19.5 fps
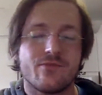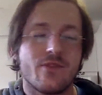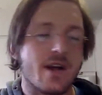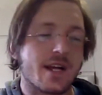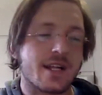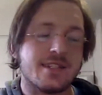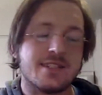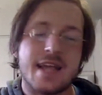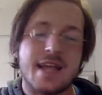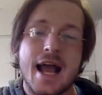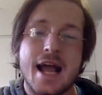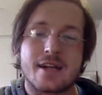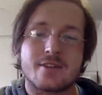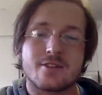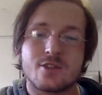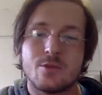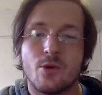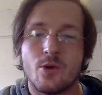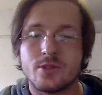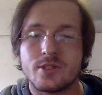fucking
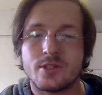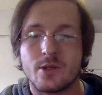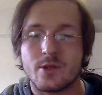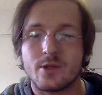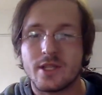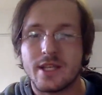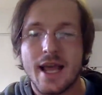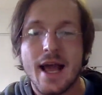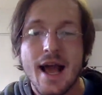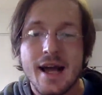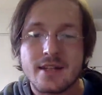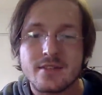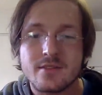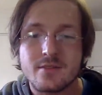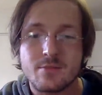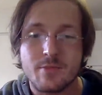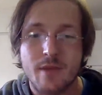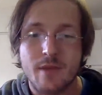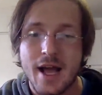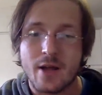tax loopholes out the
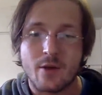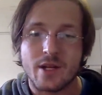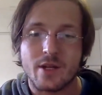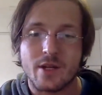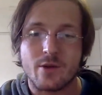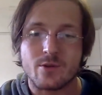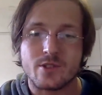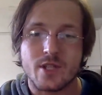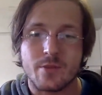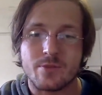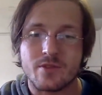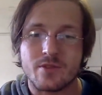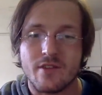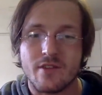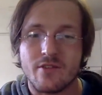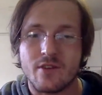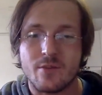ass back when it was up to